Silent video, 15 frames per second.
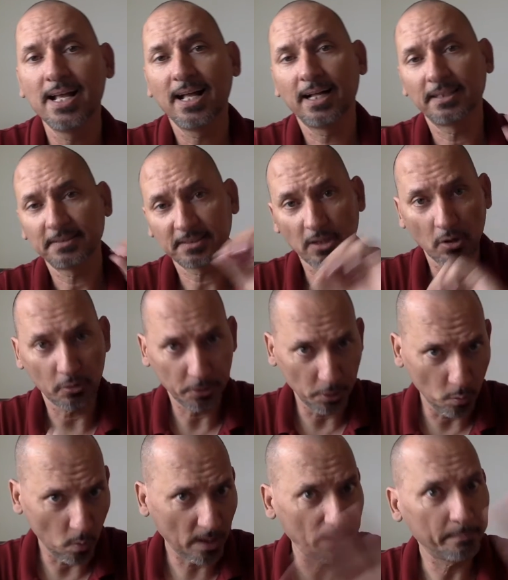So you
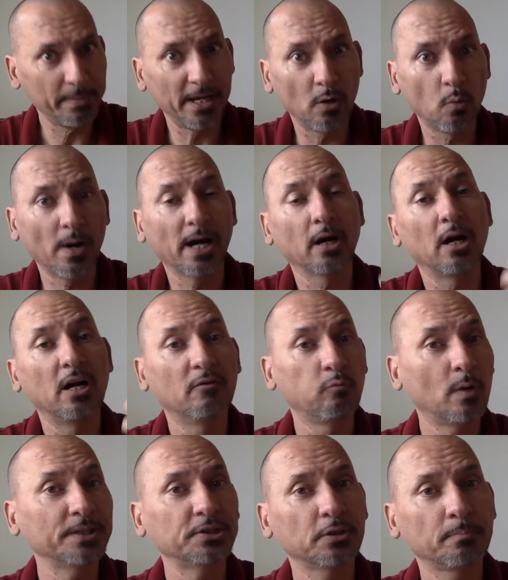want to be aware of
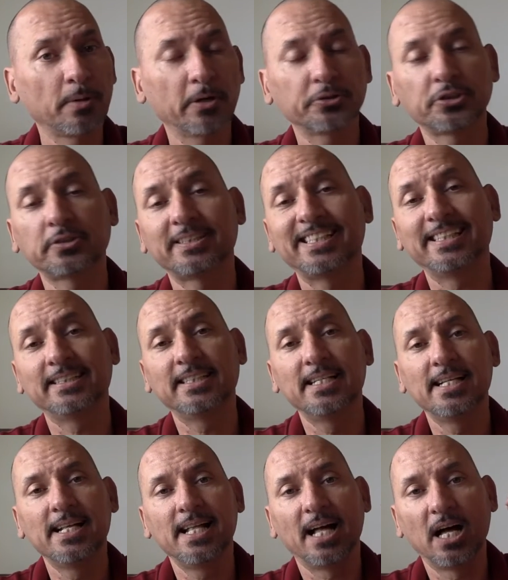what you're purchasing,
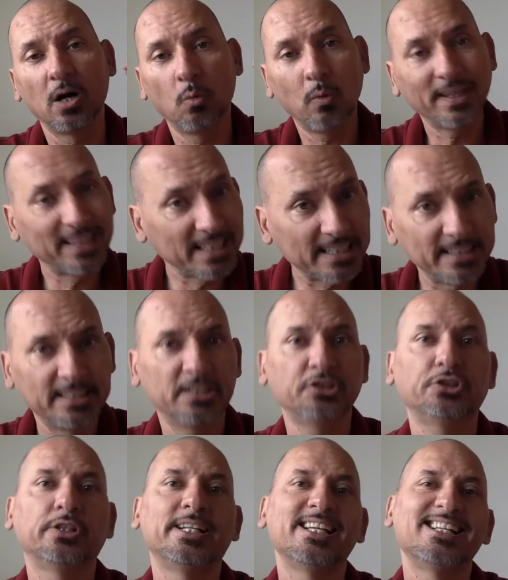what the
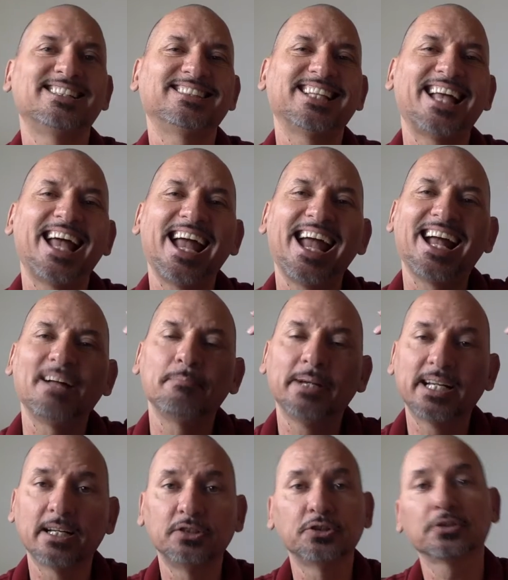condition is,
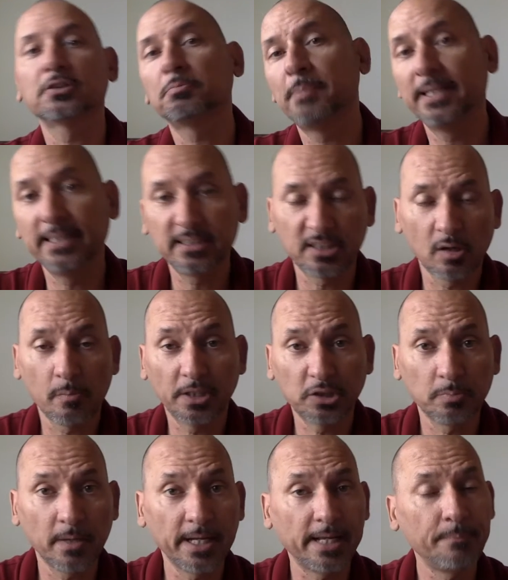because you're spending so much
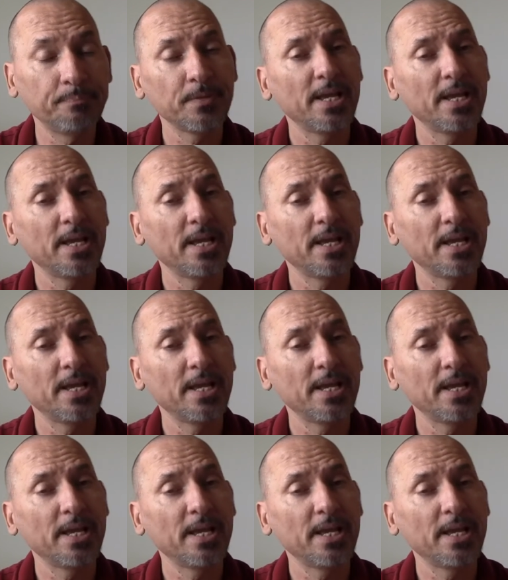money.